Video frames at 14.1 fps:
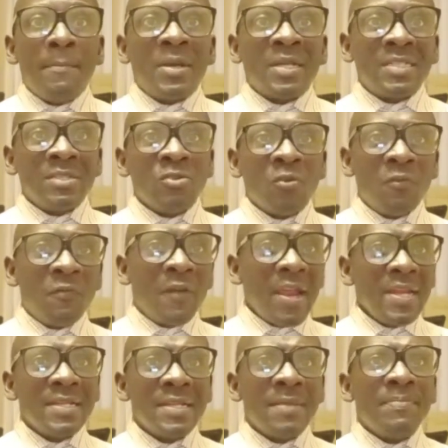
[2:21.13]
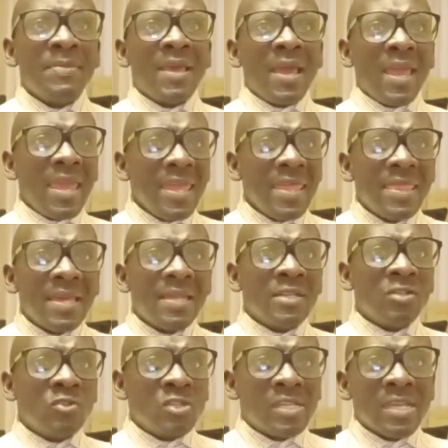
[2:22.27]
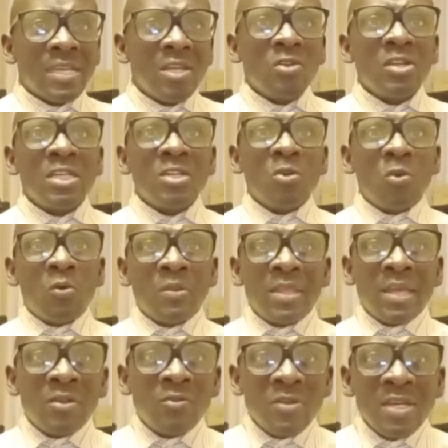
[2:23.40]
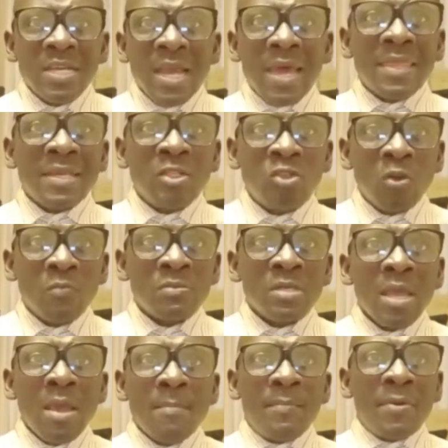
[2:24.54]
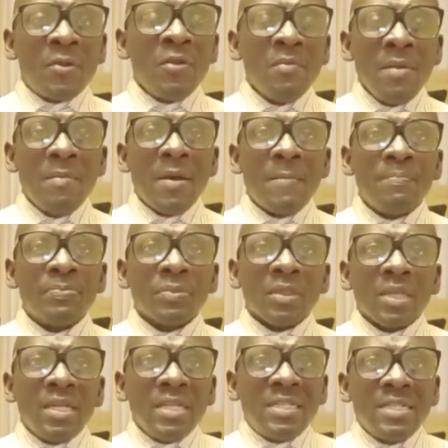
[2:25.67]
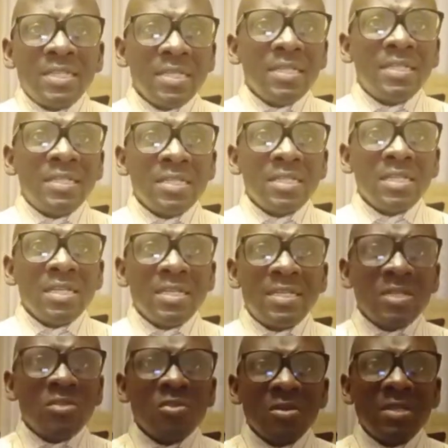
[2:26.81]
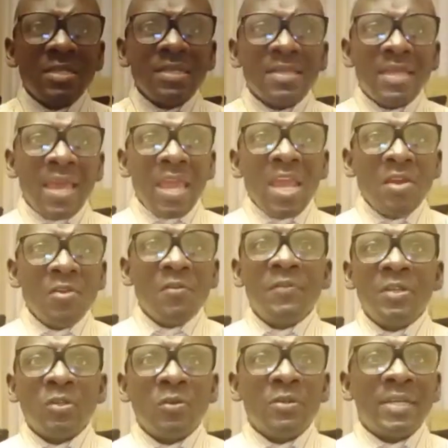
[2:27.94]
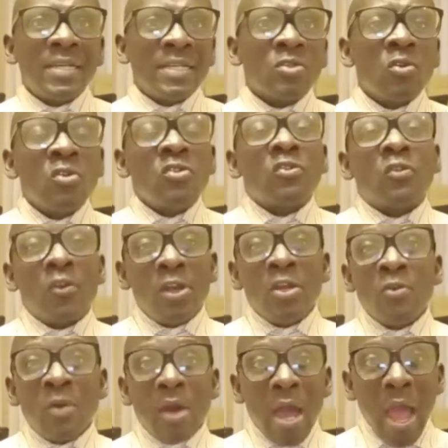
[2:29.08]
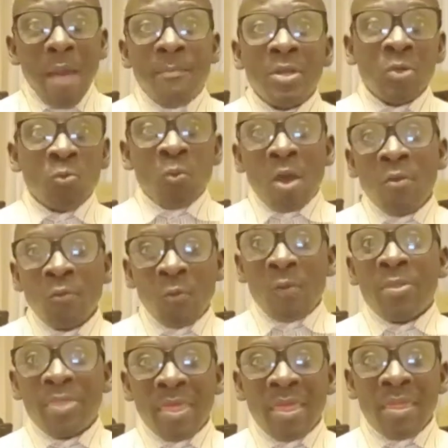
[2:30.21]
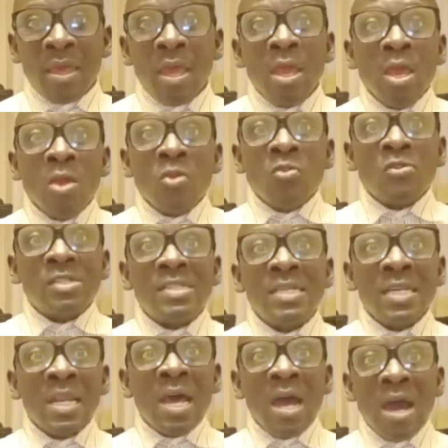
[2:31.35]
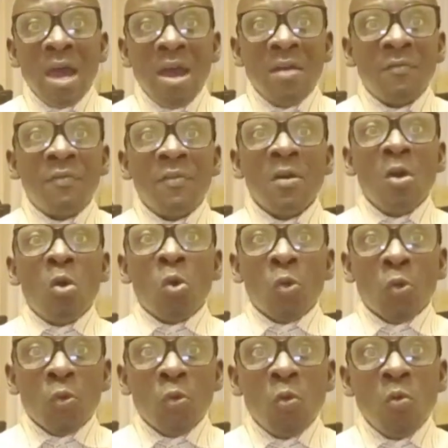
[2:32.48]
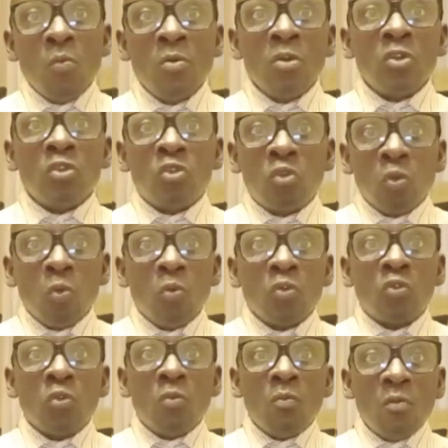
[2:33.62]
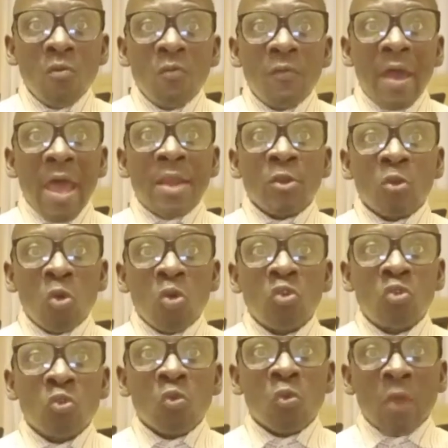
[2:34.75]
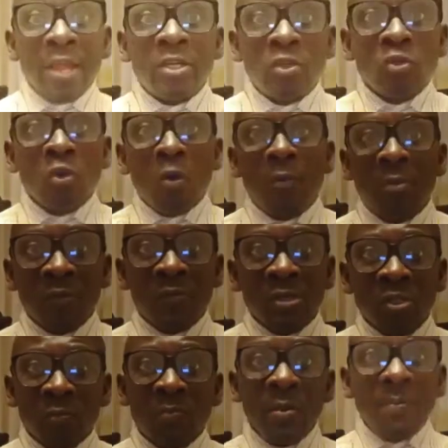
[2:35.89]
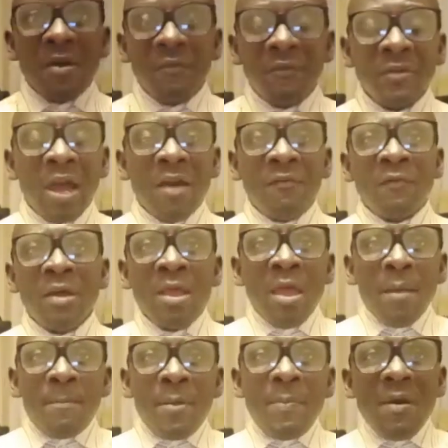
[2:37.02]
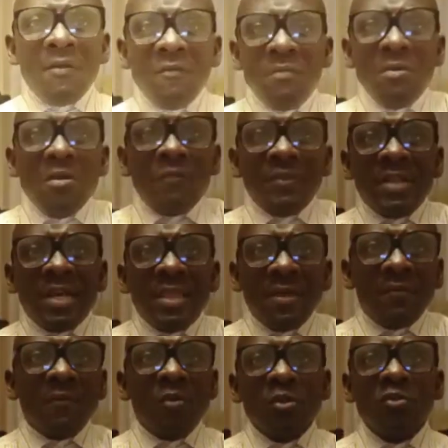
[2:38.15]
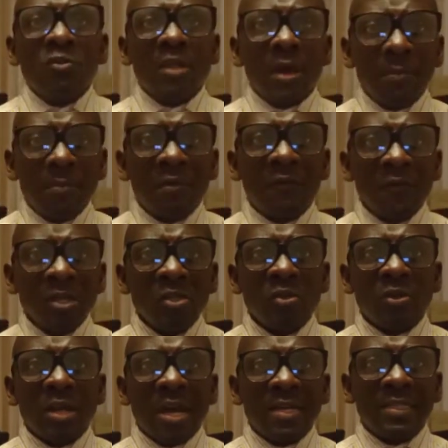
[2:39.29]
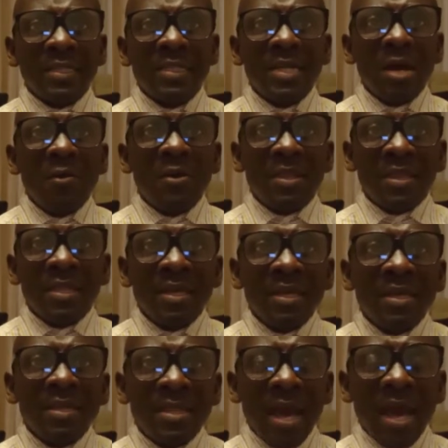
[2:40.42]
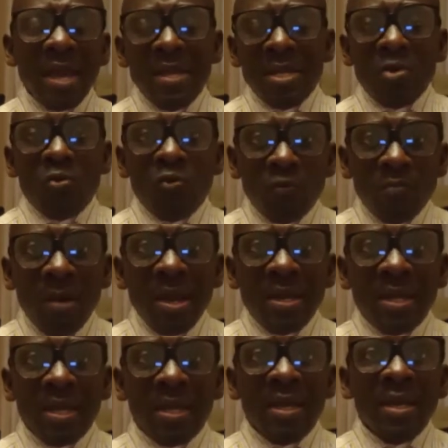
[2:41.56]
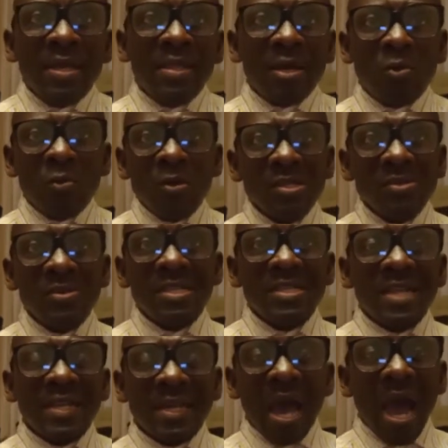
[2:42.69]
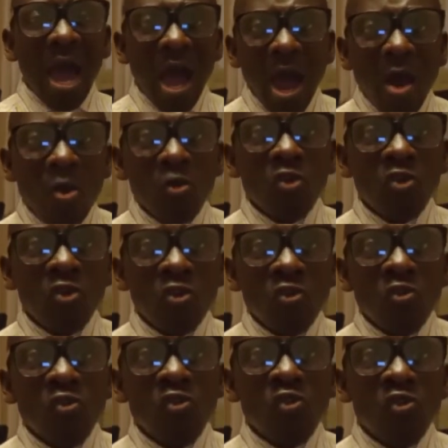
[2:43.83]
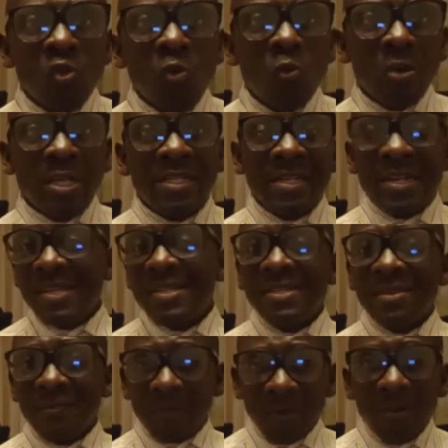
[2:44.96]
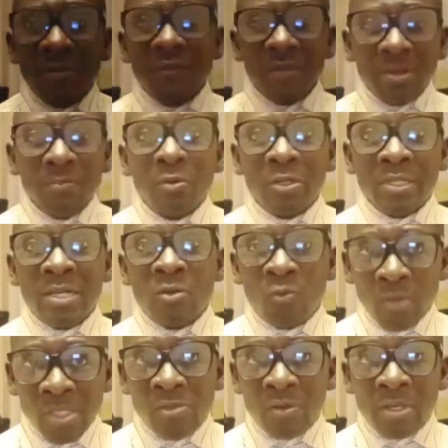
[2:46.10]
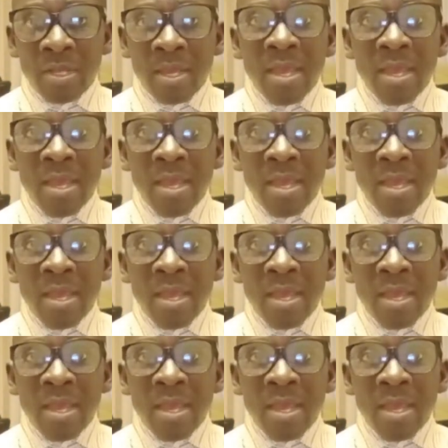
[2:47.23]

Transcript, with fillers: but you find them that either in security or they're doing other jobs. But remember, it is not the end of it all that is going to coil you up in one way or the other. You still have room to move and go to right to your profession. People have moved and they've gone to their profession until now, and they're earning good money. The question is that how do you do it? That is the very important question.